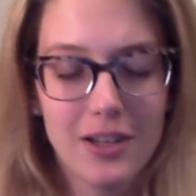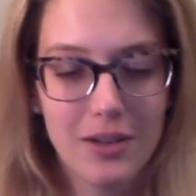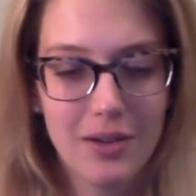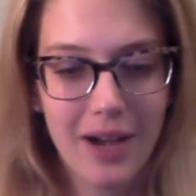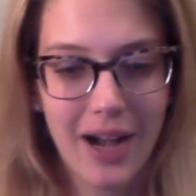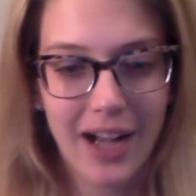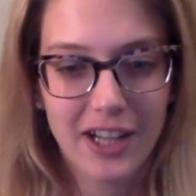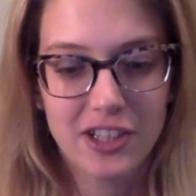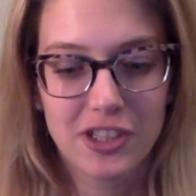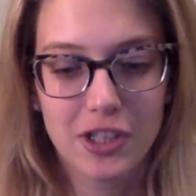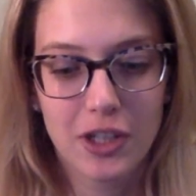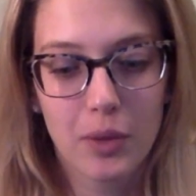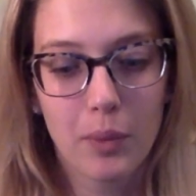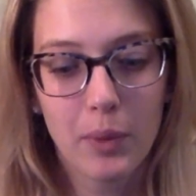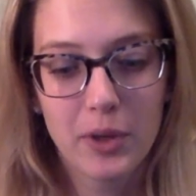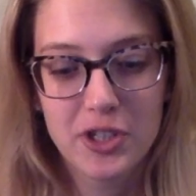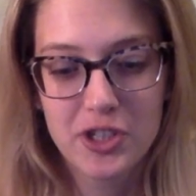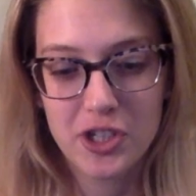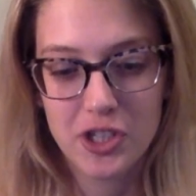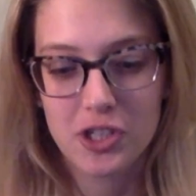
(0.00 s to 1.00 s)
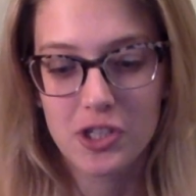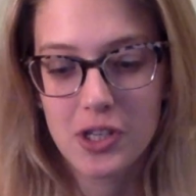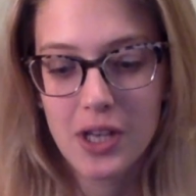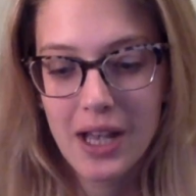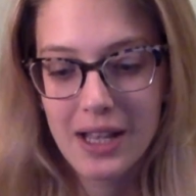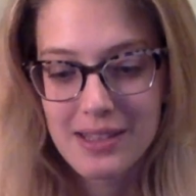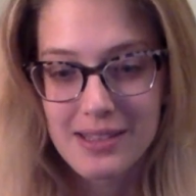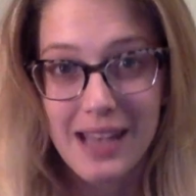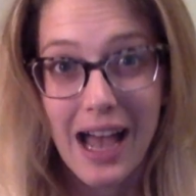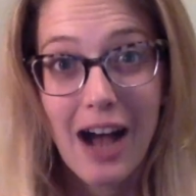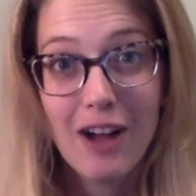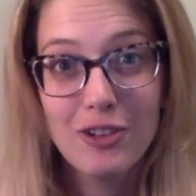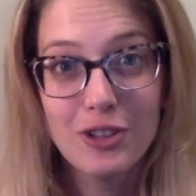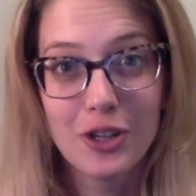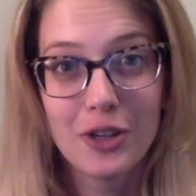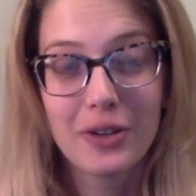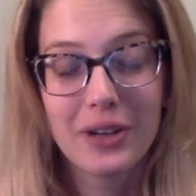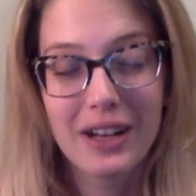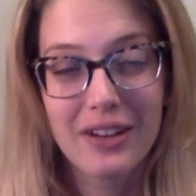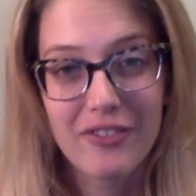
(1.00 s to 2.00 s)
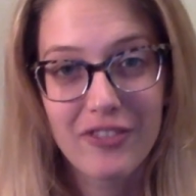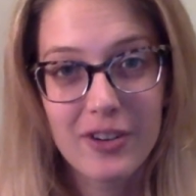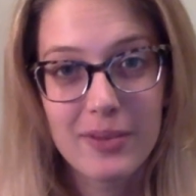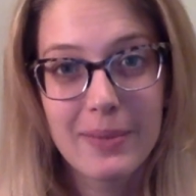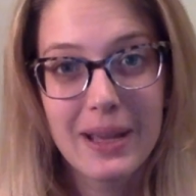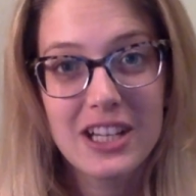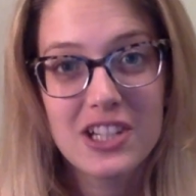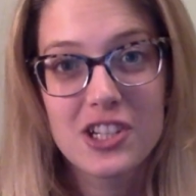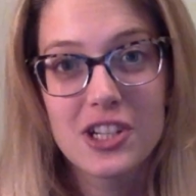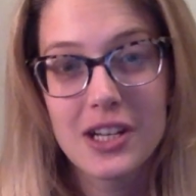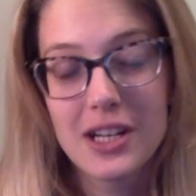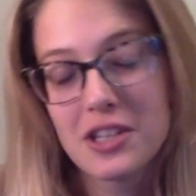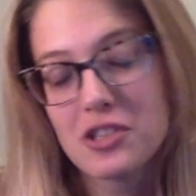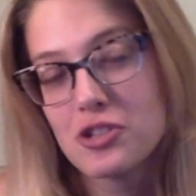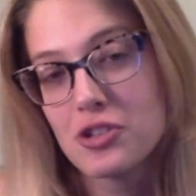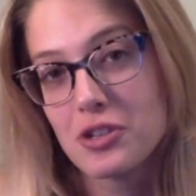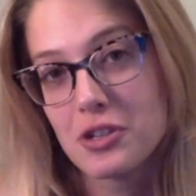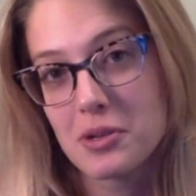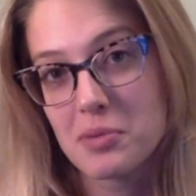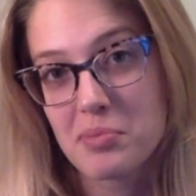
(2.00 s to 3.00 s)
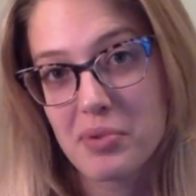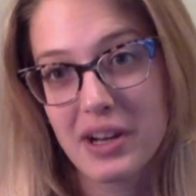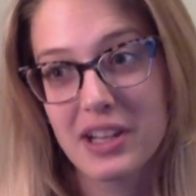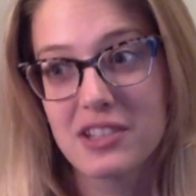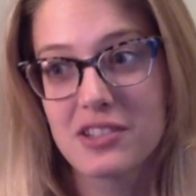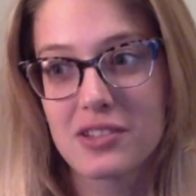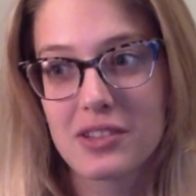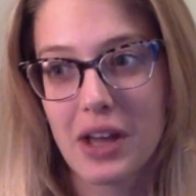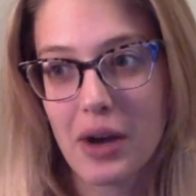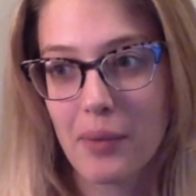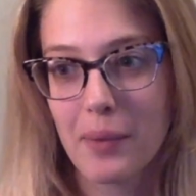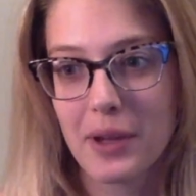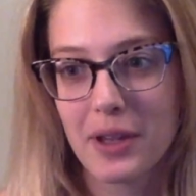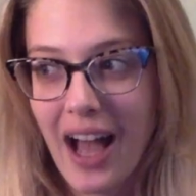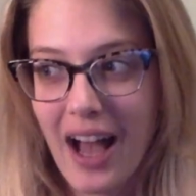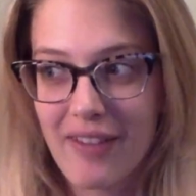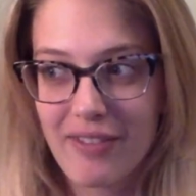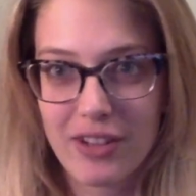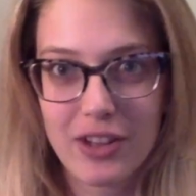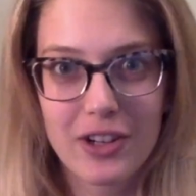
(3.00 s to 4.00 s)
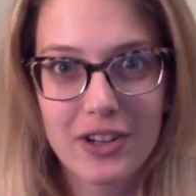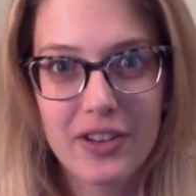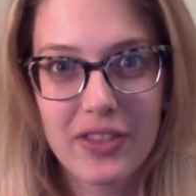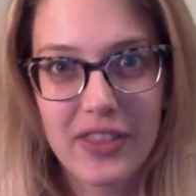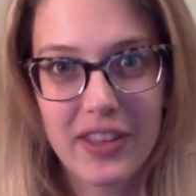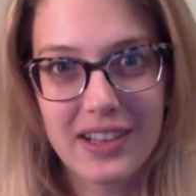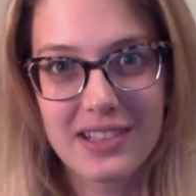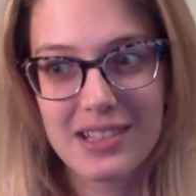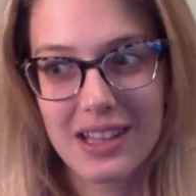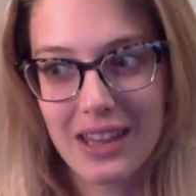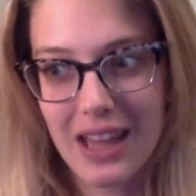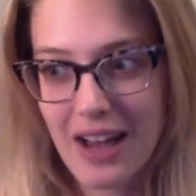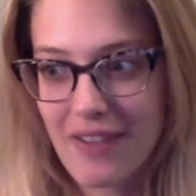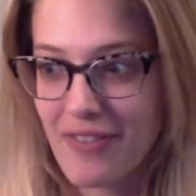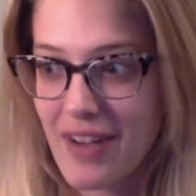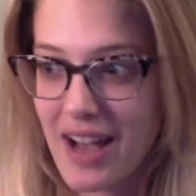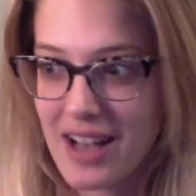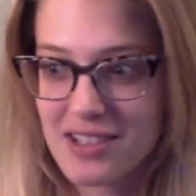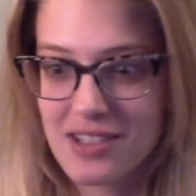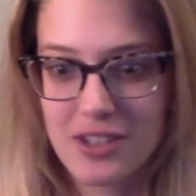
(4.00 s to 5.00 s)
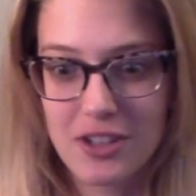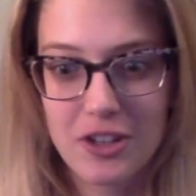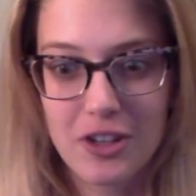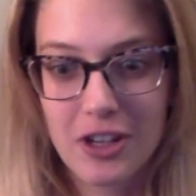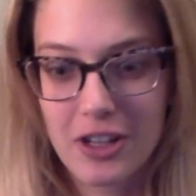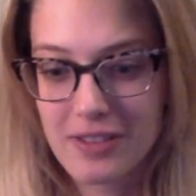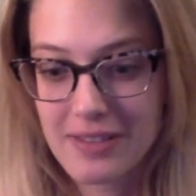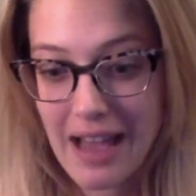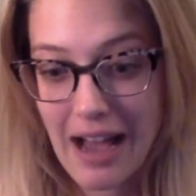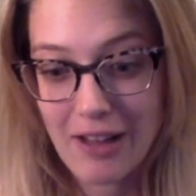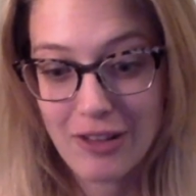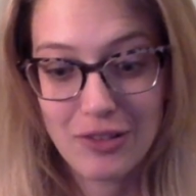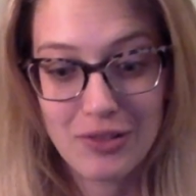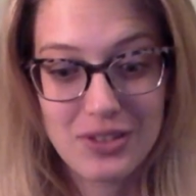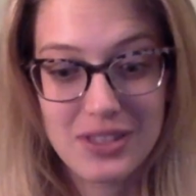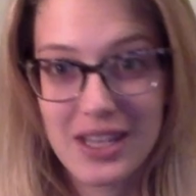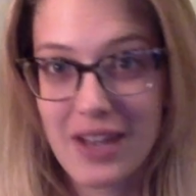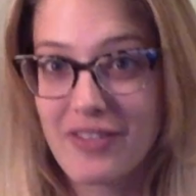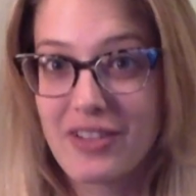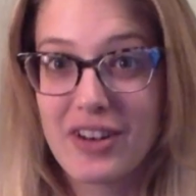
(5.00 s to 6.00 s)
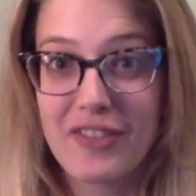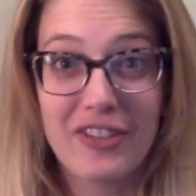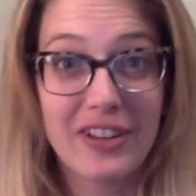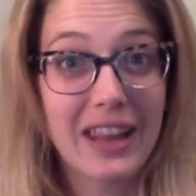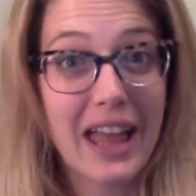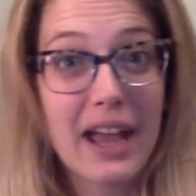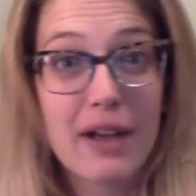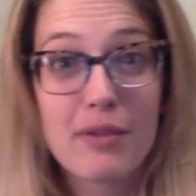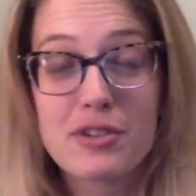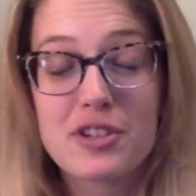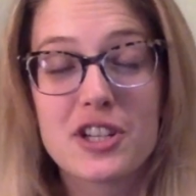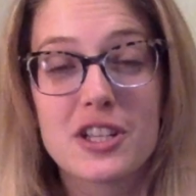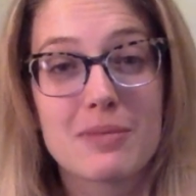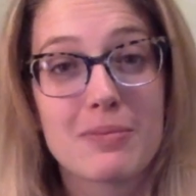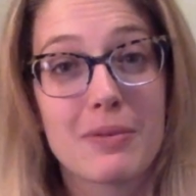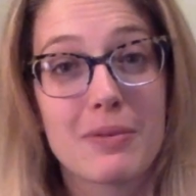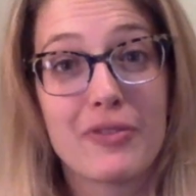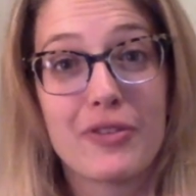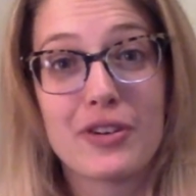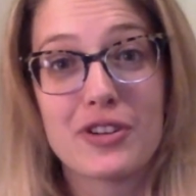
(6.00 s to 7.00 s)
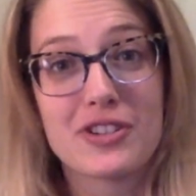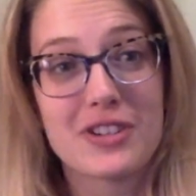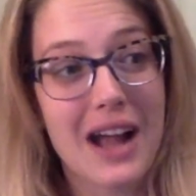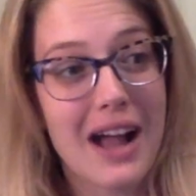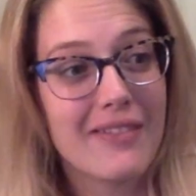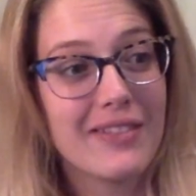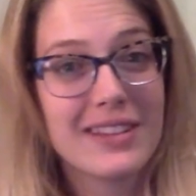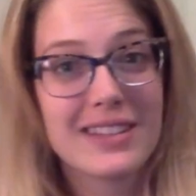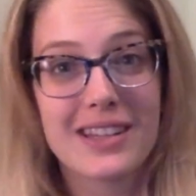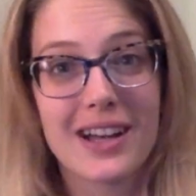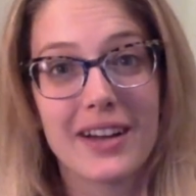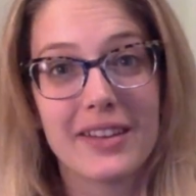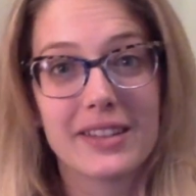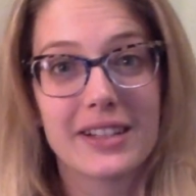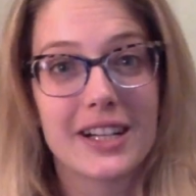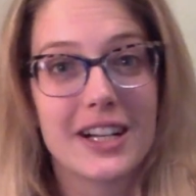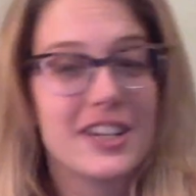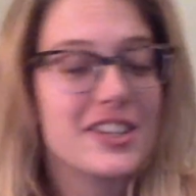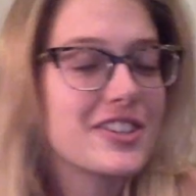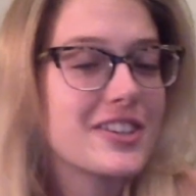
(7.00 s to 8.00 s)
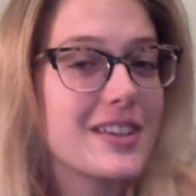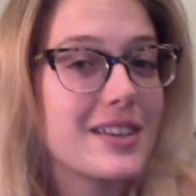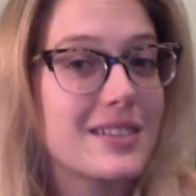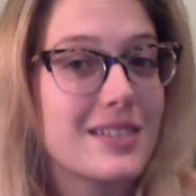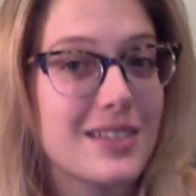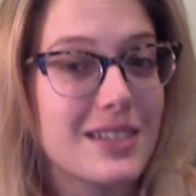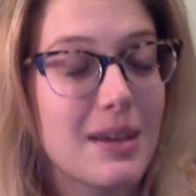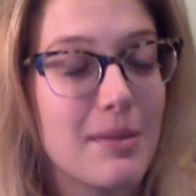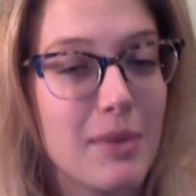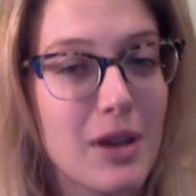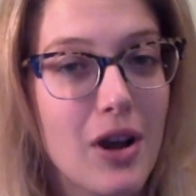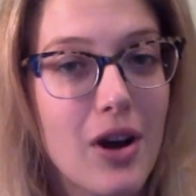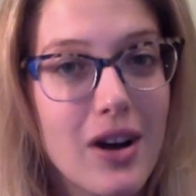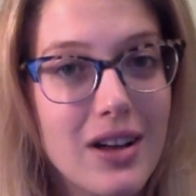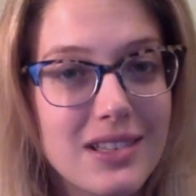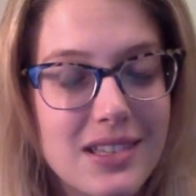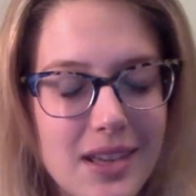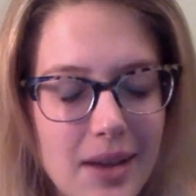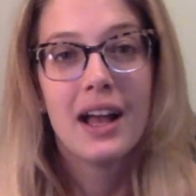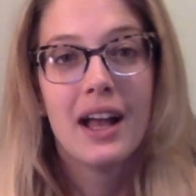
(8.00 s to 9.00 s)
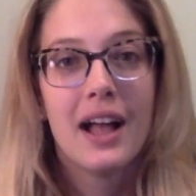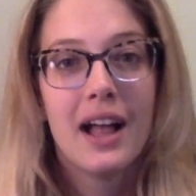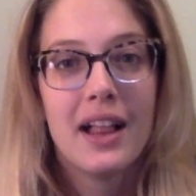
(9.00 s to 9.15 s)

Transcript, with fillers: You actually would just download information into your brain, so that way you have learned things a lot faster. You can download seven different languages before traveling to other countries. It's going to be awesome.